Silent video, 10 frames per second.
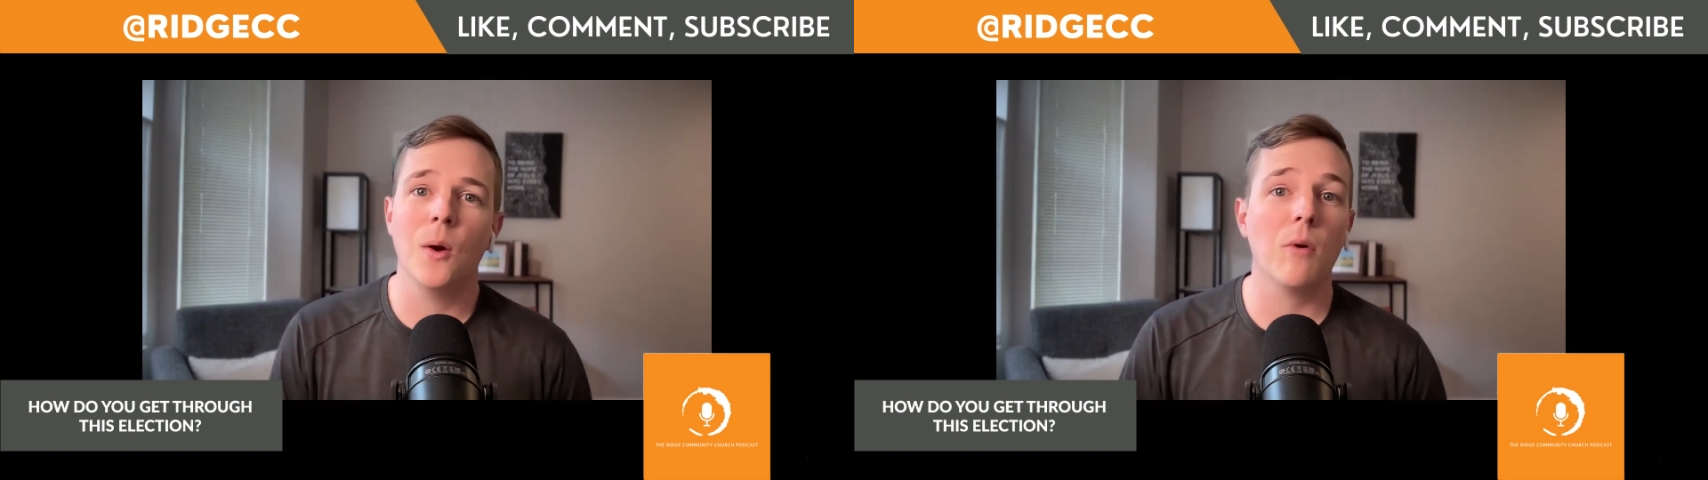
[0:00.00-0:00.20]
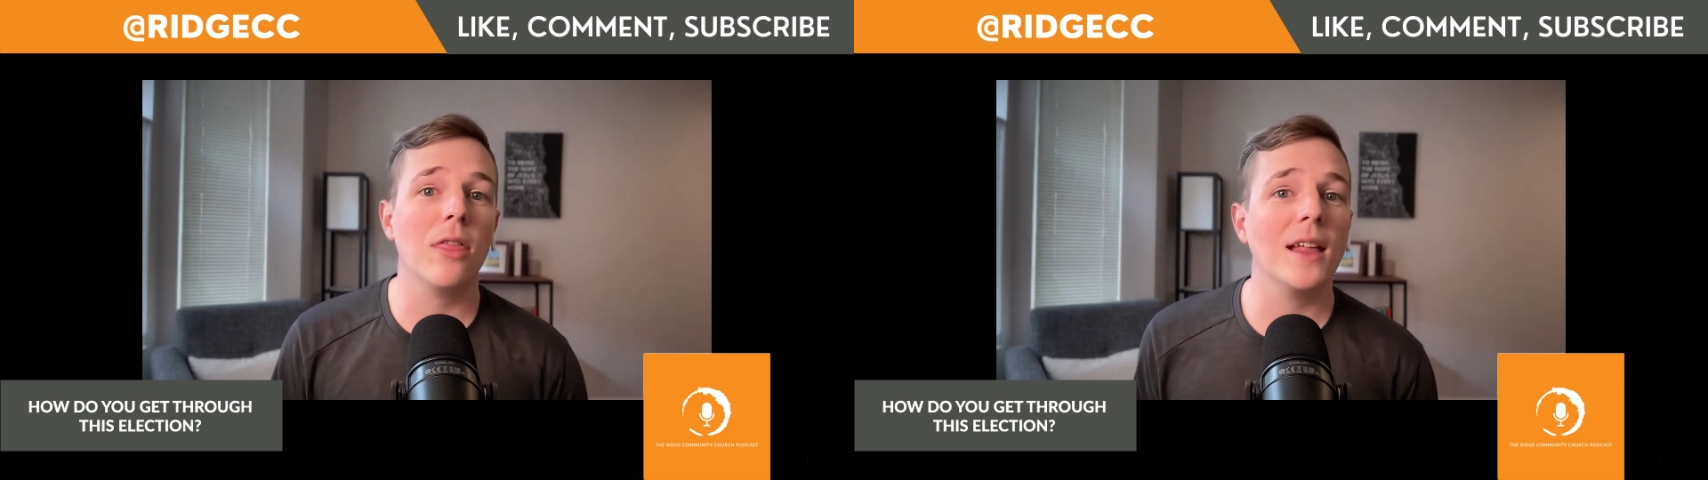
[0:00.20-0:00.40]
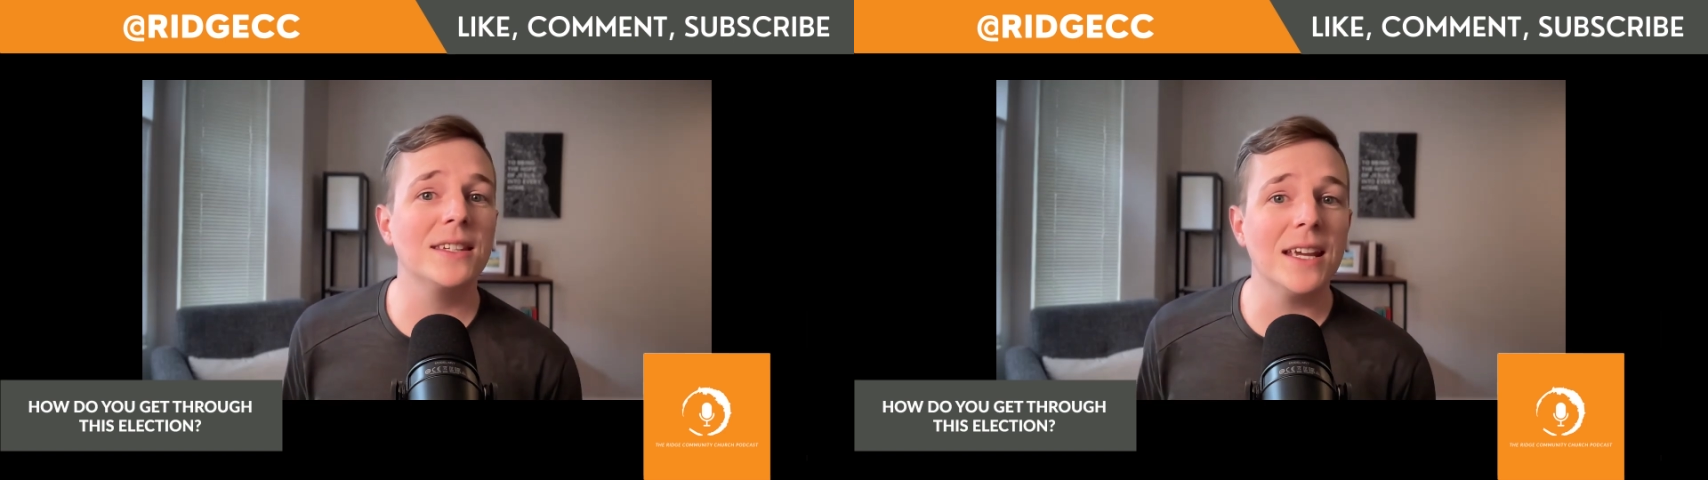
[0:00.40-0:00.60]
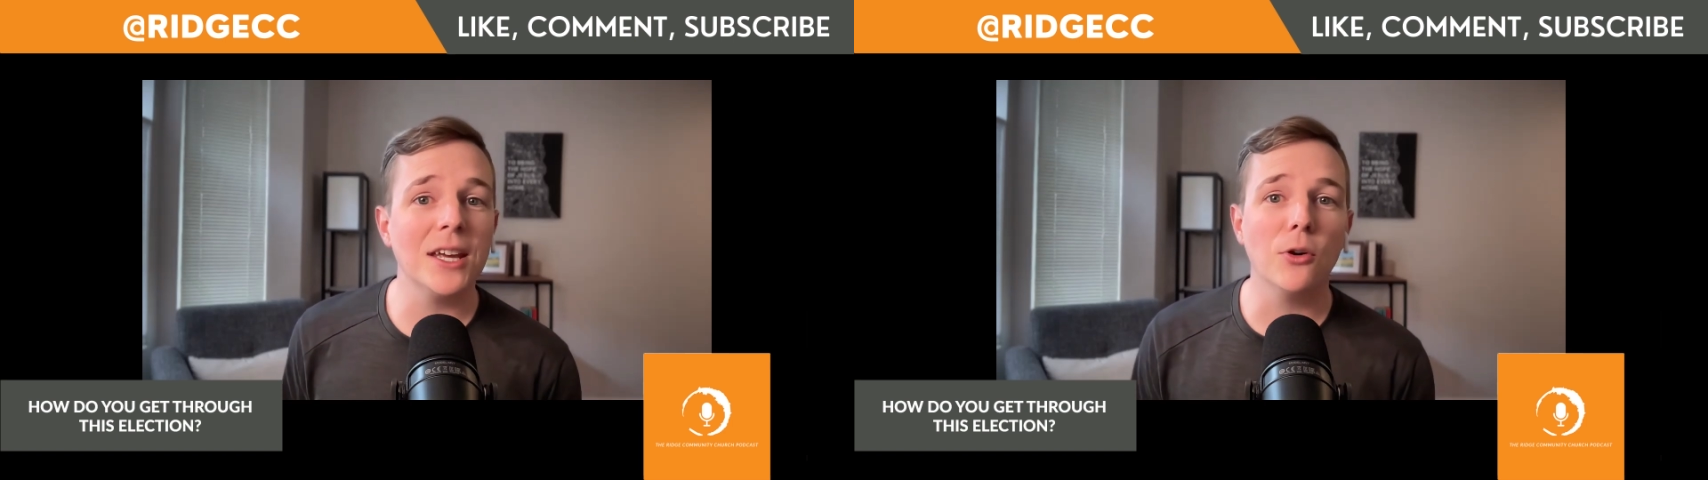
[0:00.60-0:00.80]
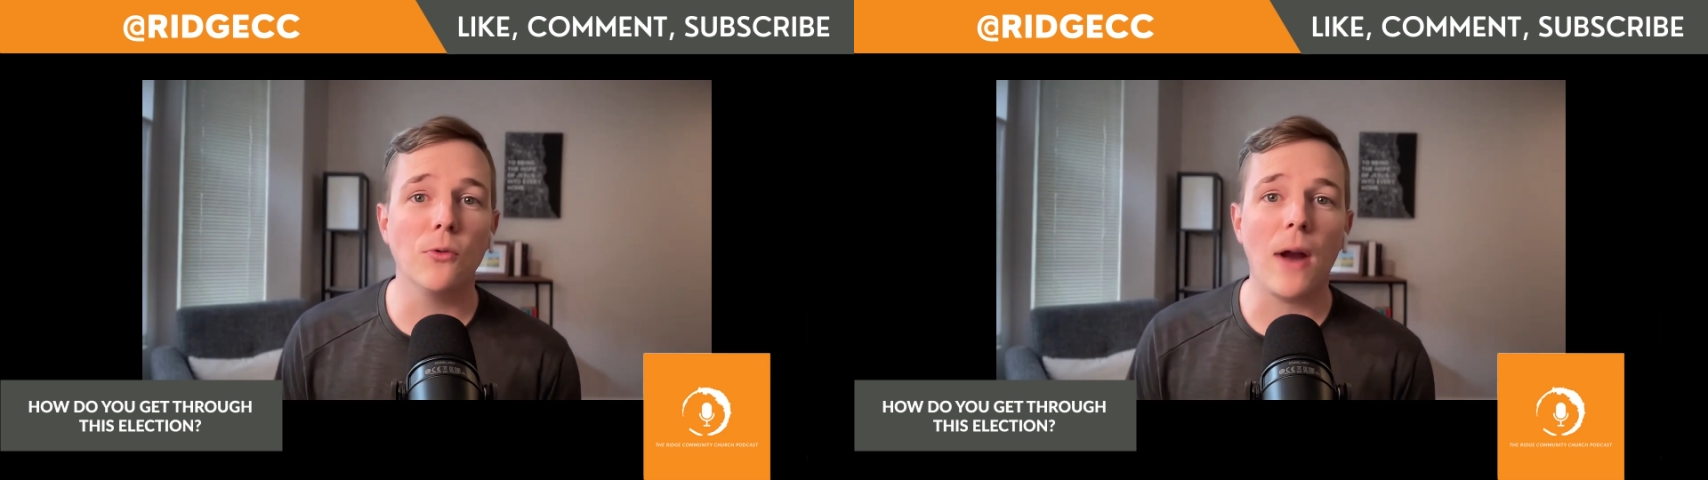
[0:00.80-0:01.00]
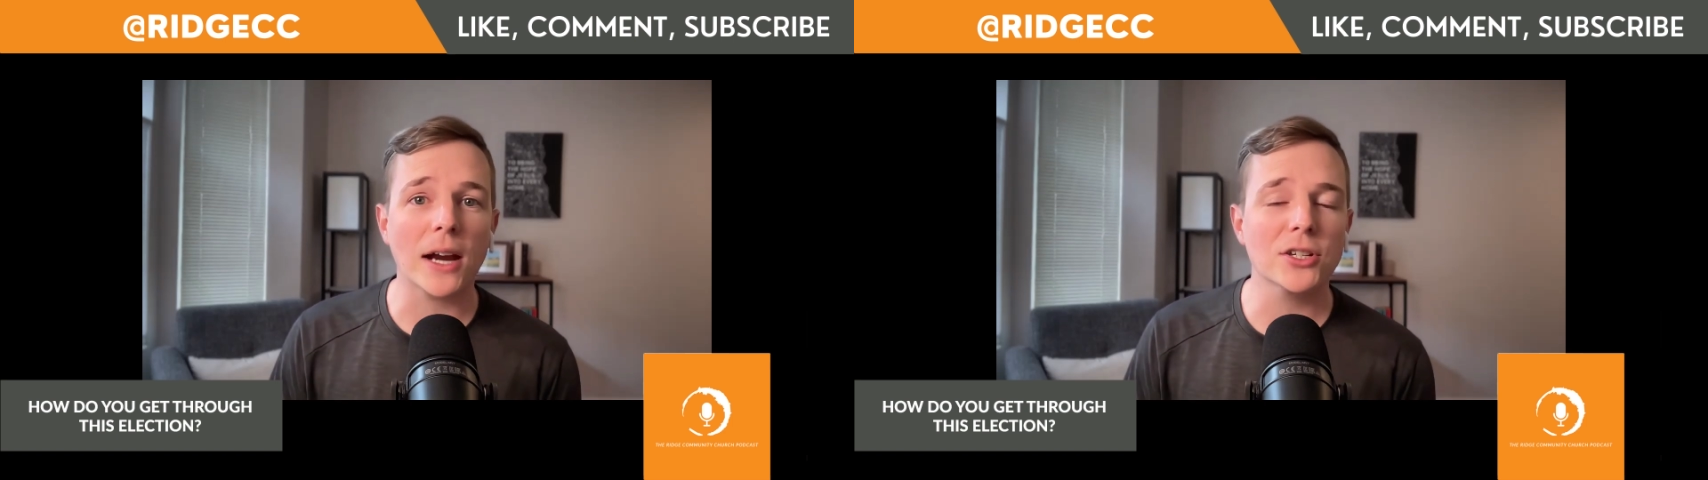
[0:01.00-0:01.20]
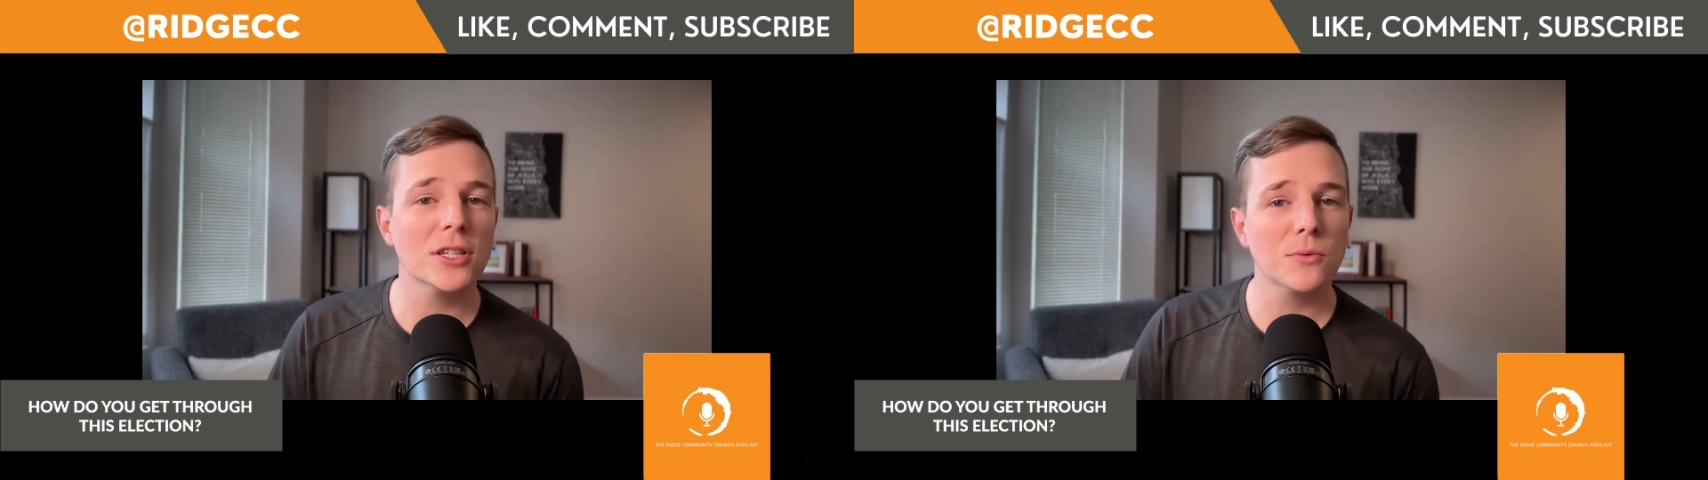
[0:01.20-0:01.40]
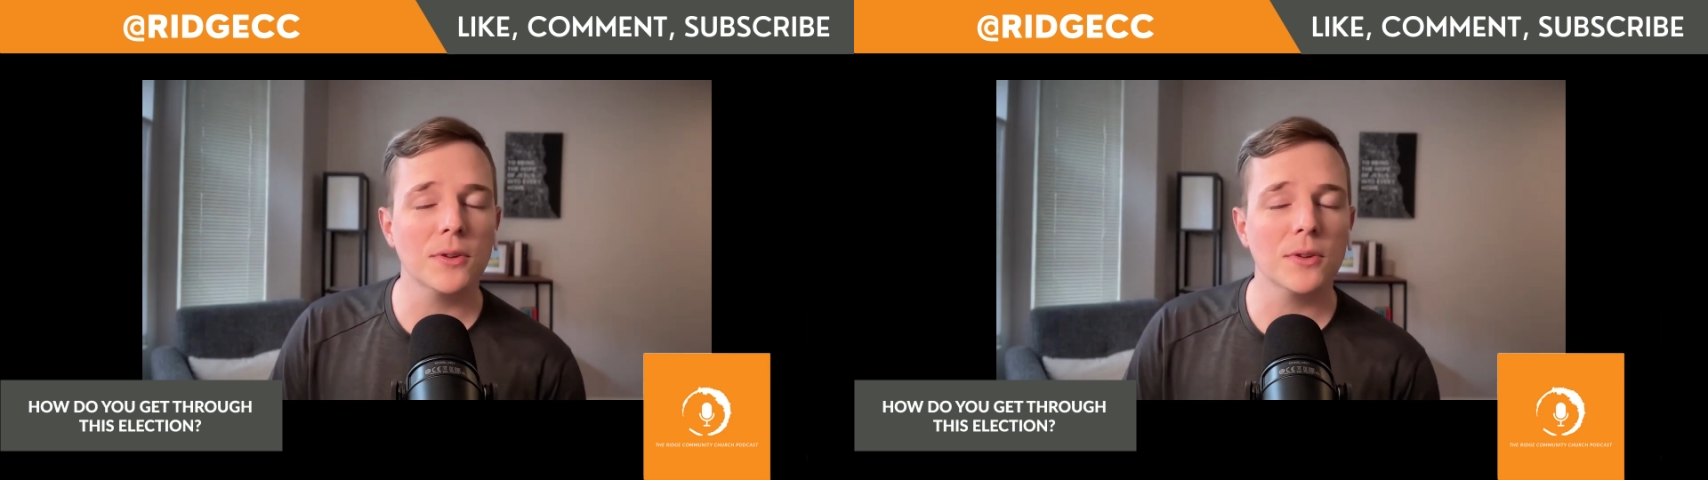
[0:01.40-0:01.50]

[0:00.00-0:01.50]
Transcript: whether that's interactions